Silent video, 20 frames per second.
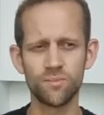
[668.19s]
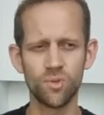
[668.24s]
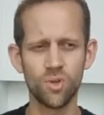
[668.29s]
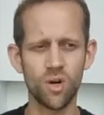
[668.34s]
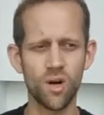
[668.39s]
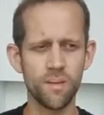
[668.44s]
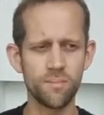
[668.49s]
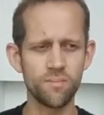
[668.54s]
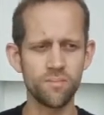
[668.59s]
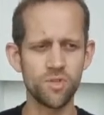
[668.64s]

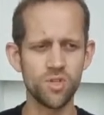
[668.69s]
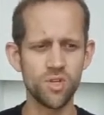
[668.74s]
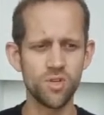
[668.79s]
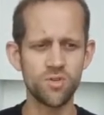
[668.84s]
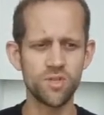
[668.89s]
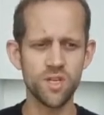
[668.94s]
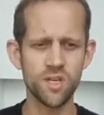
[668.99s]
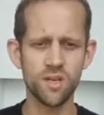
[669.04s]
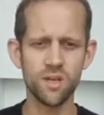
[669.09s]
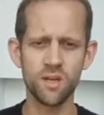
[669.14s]
Or I'm
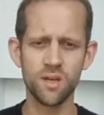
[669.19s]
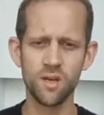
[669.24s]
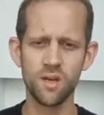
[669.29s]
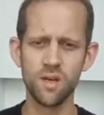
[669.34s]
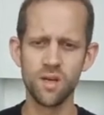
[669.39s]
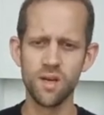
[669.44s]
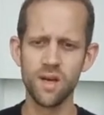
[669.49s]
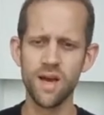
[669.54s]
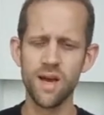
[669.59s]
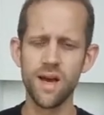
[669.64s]
choosing
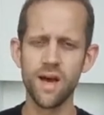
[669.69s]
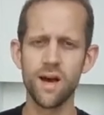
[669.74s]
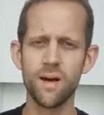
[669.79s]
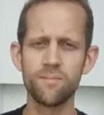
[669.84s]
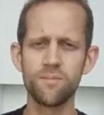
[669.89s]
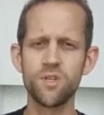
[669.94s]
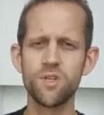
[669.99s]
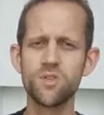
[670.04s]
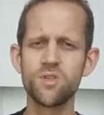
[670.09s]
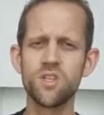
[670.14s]

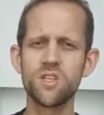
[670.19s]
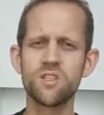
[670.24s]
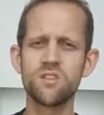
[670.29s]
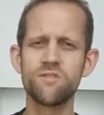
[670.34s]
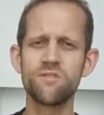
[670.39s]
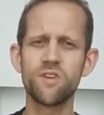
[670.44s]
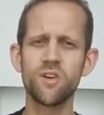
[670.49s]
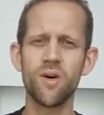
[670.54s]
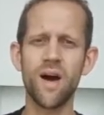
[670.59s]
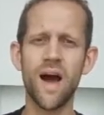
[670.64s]
to
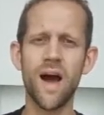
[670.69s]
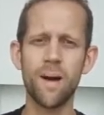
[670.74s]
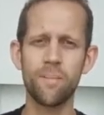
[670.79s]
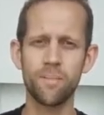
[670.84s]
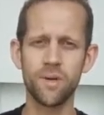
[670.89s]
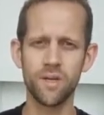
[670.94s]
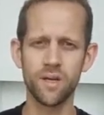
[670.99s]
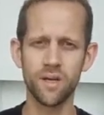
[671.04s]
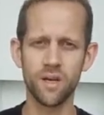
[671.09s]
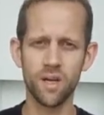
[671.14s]
feel
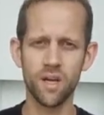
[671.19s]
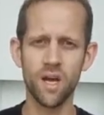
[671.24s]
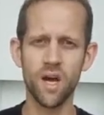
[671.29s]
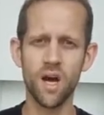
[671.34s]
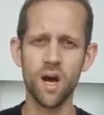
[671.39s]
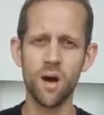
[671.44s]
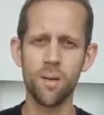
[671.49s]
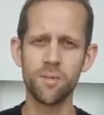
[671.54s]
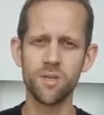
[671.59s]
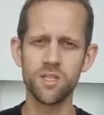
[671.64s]
happy and
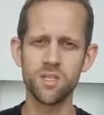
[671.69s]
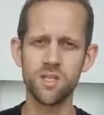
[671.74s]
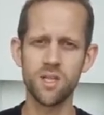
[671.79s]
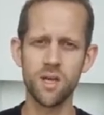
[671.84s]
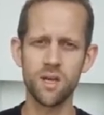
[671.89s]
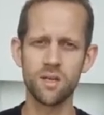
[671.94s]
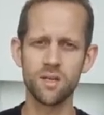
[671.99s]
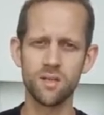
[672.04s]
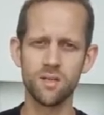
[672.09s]
calm instead.